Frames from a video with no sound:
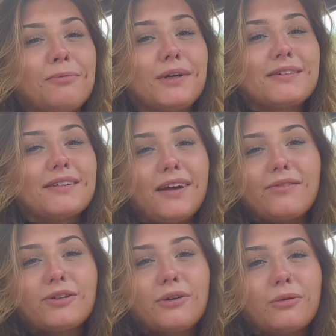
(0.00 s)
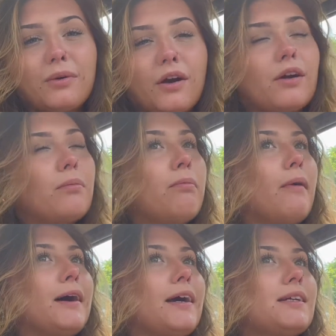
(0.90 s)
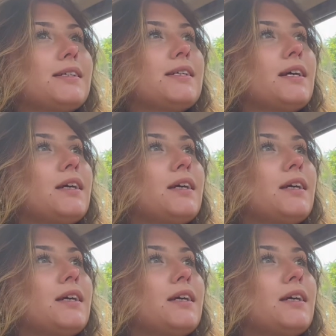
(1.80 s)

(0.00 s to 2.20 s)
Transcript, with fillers: because I have to go to work. But